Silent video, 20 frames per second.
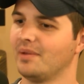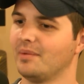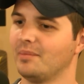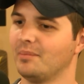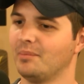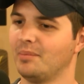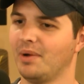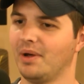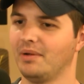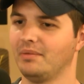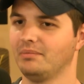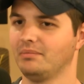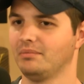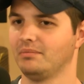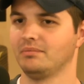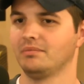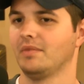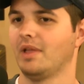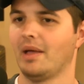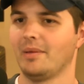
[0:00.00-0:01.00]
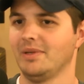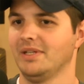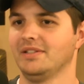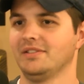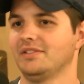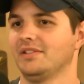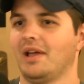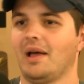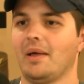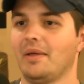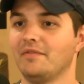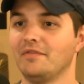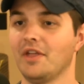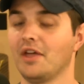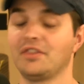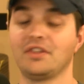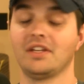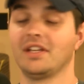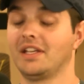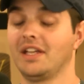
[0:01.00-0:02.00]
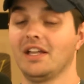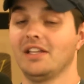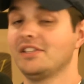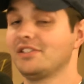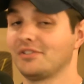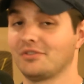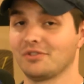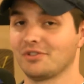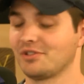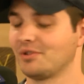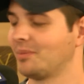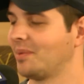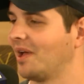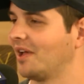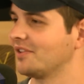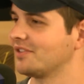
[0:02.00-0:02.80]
But I mean, it's nothing against the Crystal Palace.